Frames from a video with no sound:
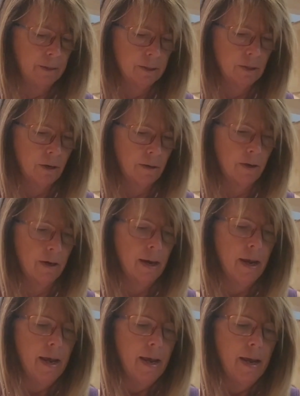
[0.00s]
the starter.
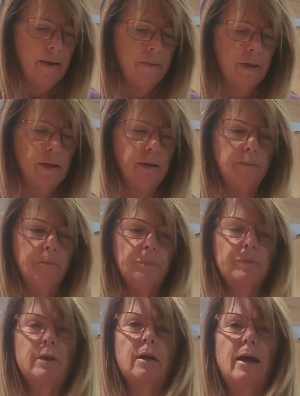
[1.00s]
And then
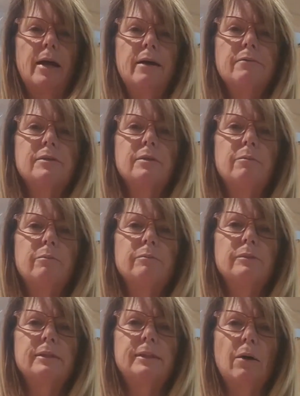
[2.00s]
I have
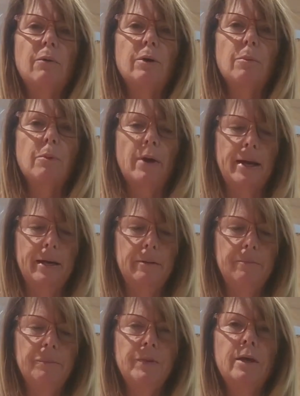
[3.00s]
some sourdough
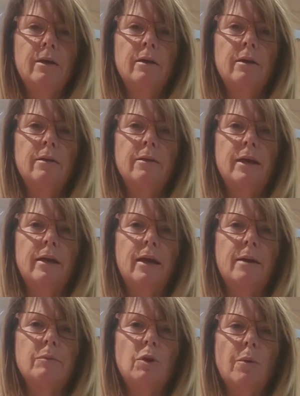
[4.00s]
bread
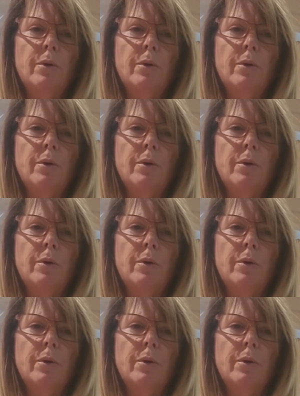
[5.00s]
that I'm